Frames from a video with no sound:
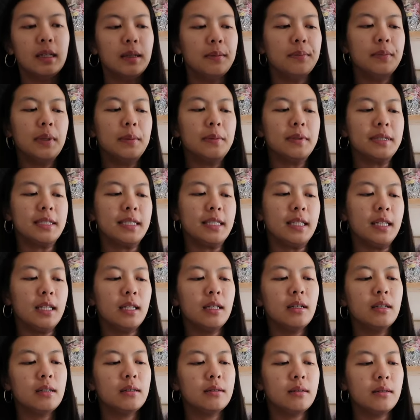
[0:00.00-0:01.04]
bubble
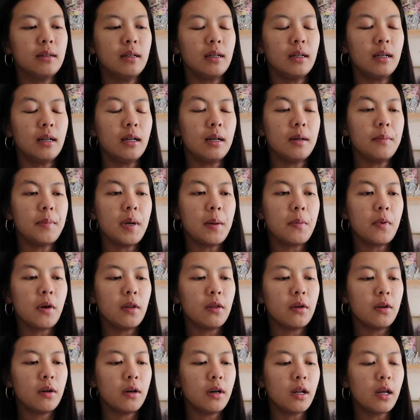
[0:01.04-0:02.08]
tea. My
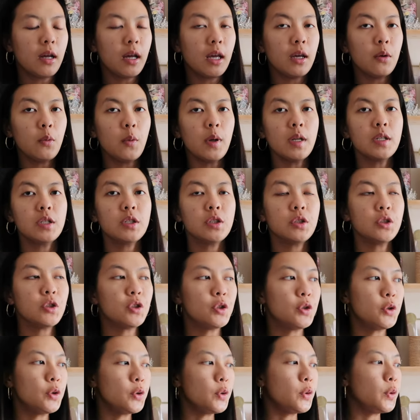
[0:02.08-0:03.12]
brother and I went
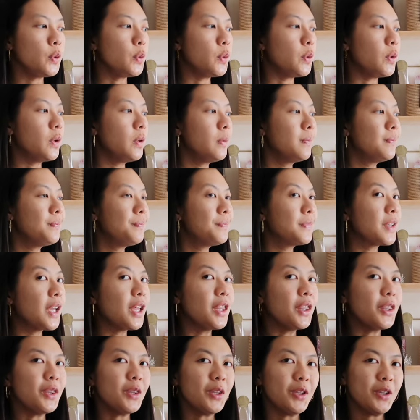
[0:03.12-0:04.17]
to
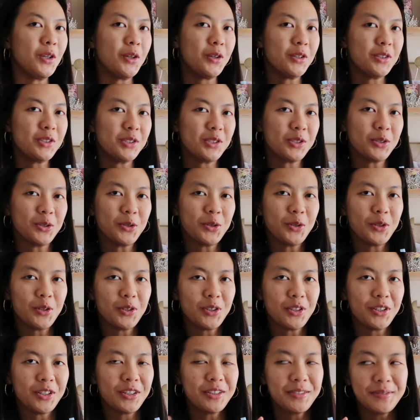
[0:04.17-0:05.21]
the yarn store
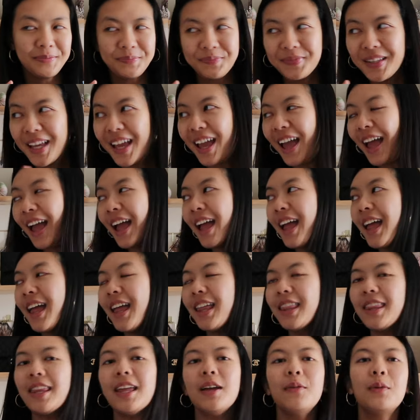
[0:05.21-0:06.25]
earlier,
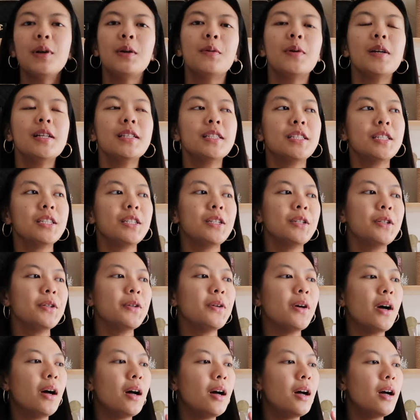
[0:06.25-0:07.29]
and then we went to
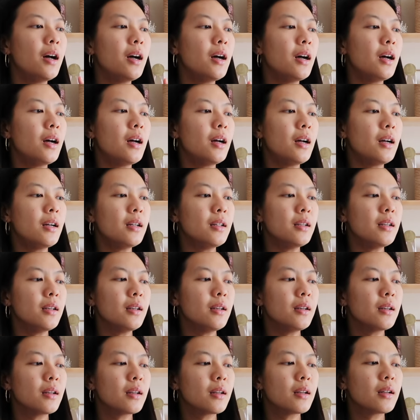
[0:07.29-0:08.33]
a
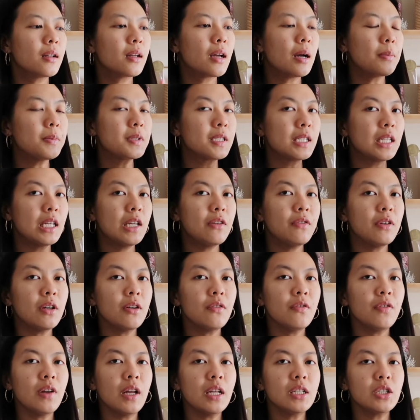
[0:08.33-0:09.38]
cup sleeve
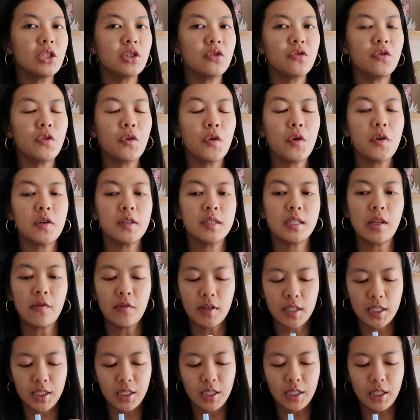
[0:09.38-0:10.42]
event for
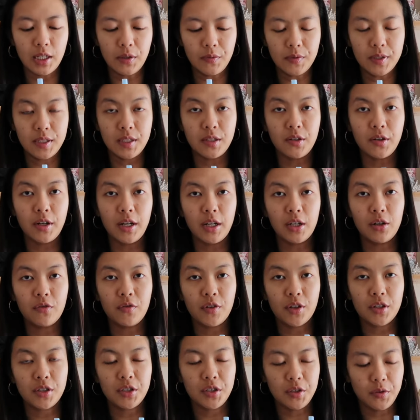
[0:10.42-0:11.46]
17. It was their
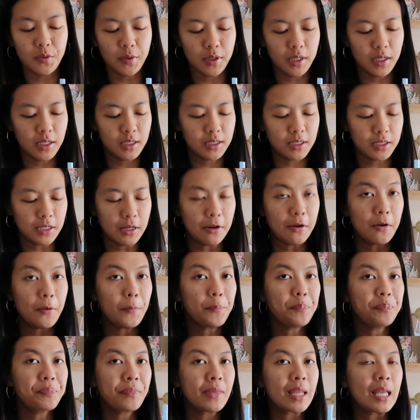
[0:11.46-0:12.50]
anniversary, so
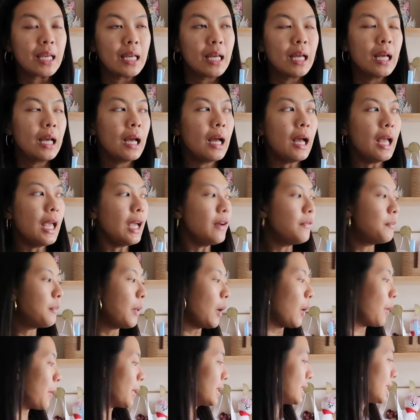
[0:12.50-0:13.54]
I have
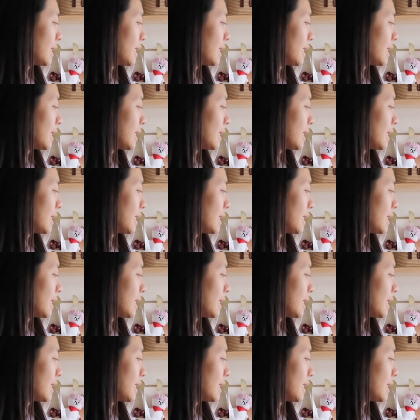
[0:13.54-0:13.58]
boba